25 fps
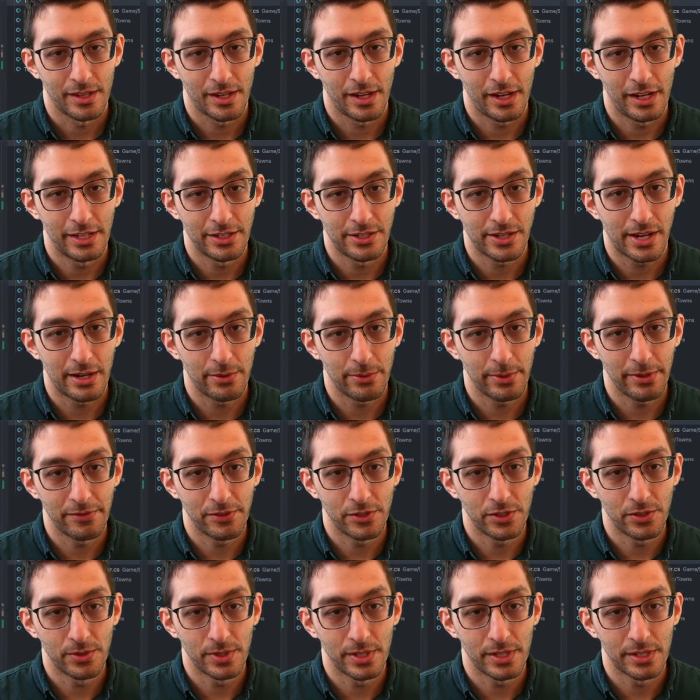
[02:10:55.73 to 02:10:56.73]
All right, so how do we
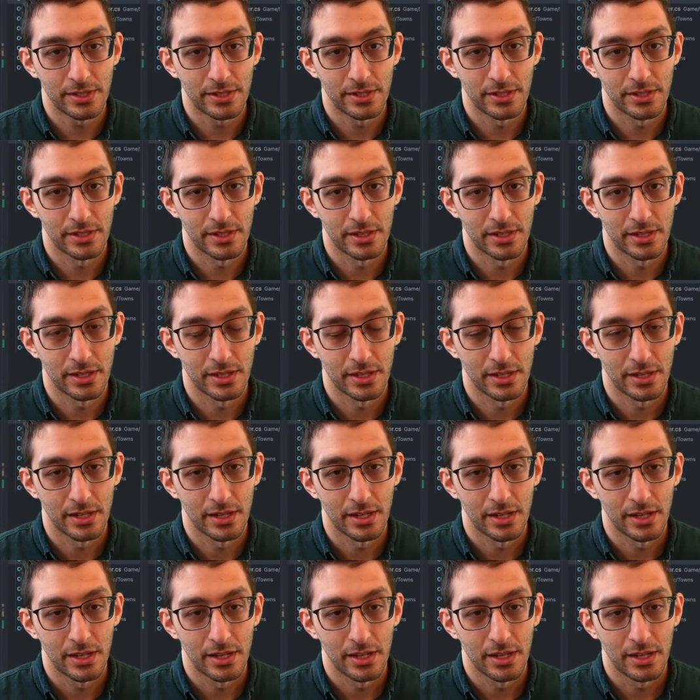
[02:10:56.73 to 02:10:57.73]
even do this?
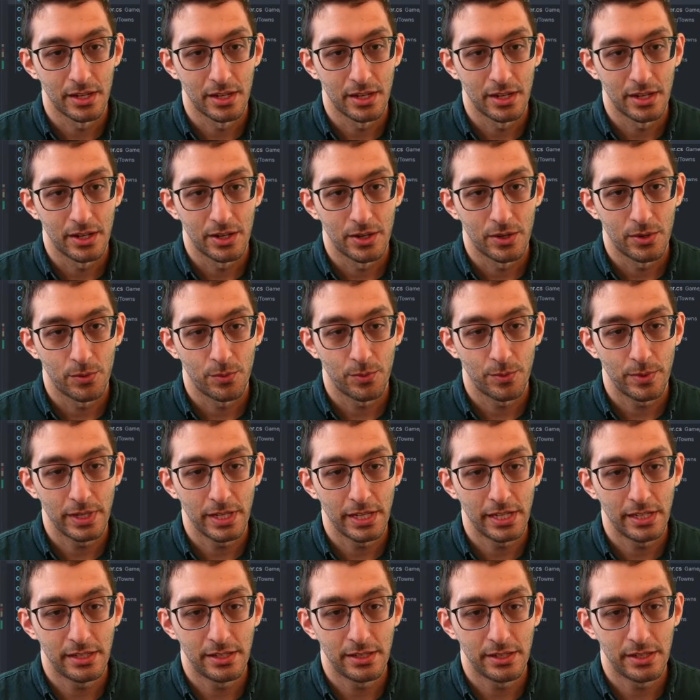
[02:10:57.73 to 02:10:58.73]
You
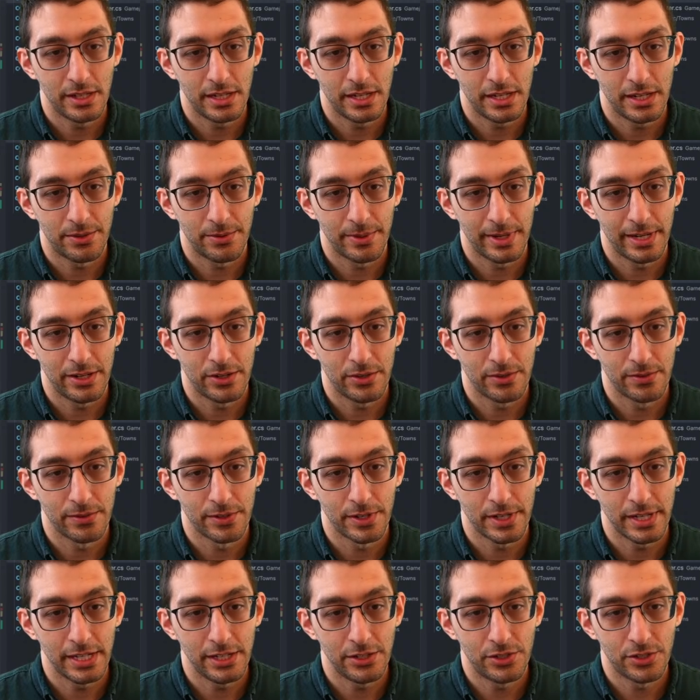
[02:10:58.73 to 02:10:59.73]
need to iterate over
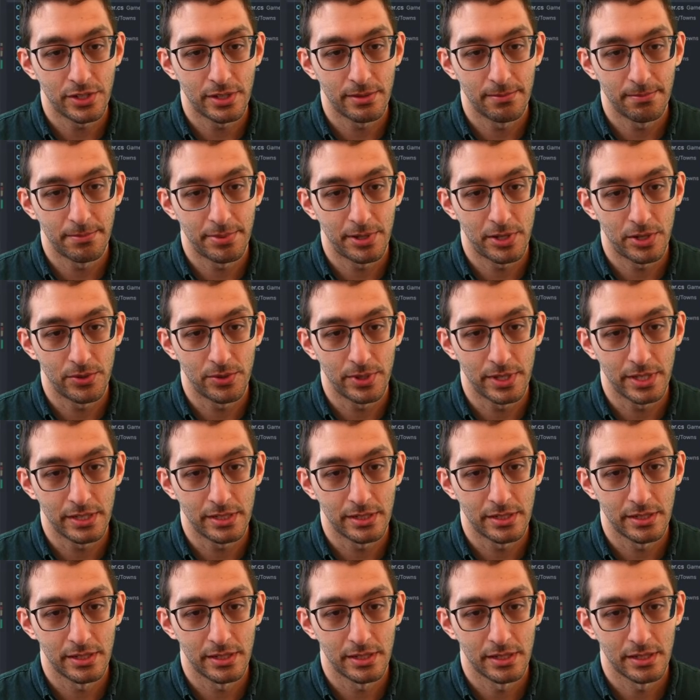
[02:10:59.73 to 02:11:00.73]
each
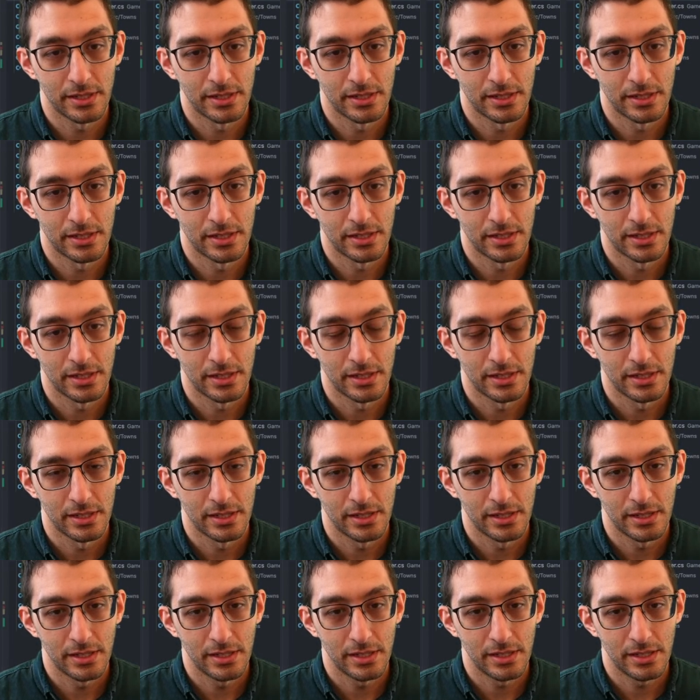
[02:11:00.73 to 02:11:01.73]
component.
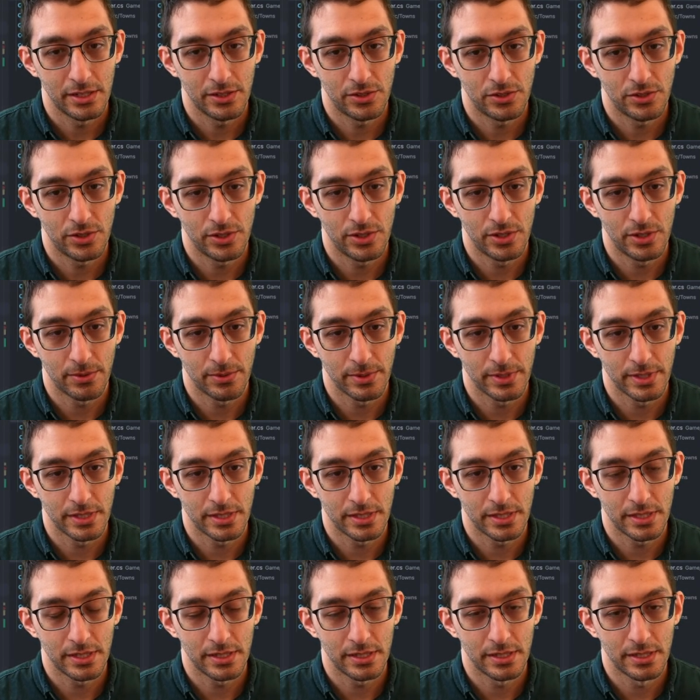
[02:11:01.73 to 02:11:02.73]
Should know where
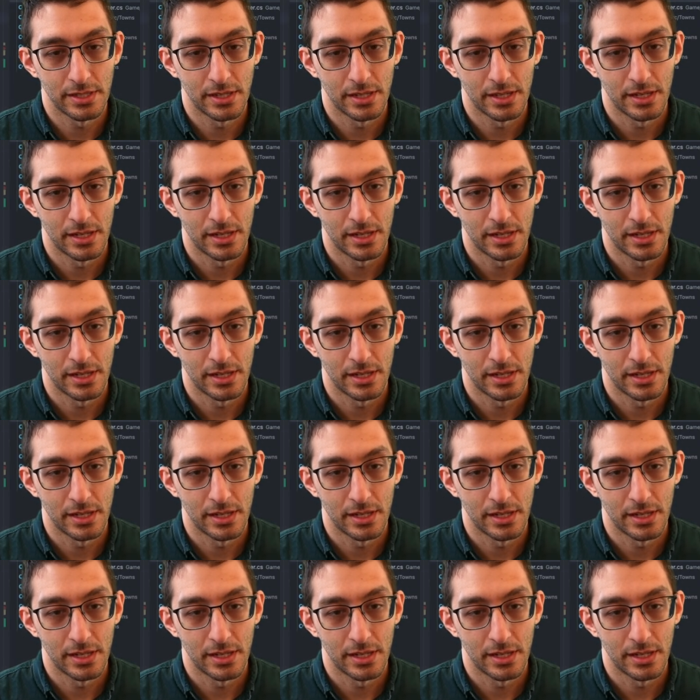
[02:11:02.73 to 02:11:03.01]
this is.